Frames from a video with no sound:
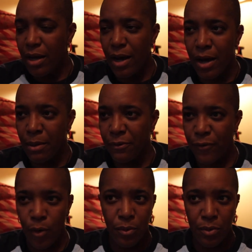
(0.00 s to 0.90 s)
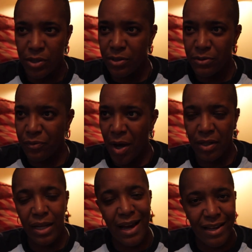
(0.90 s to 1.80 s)
um, before it was
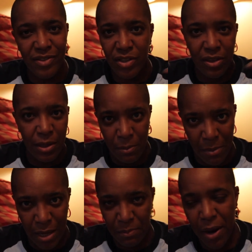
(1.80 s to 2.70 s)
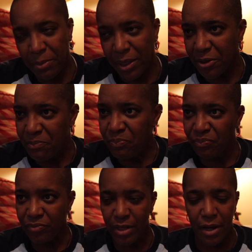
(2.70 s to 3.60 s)
finalized and then made public.
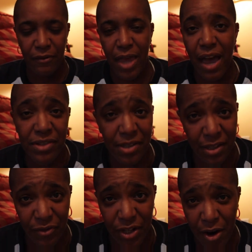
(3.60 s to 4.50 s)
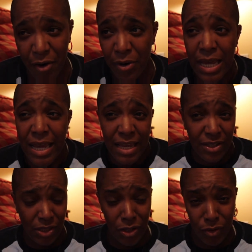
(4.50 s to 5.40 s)
Now, if you haven't seen the video,
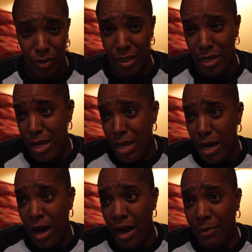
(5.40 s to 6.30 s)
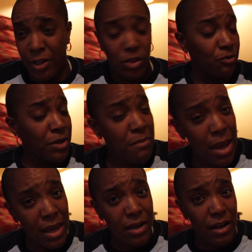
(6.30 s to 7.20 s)
essentially, uh, it's a
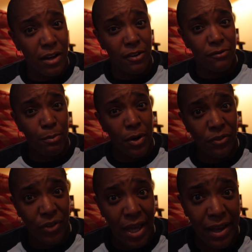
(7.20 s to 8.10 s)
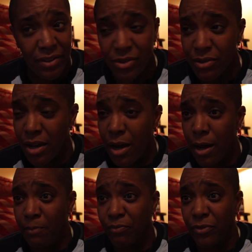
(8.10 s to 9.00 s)
remake of Roberta Flack's
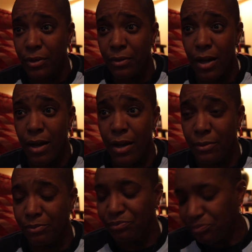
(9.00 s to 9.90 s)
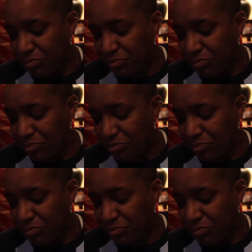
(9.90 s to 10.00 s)
um, um,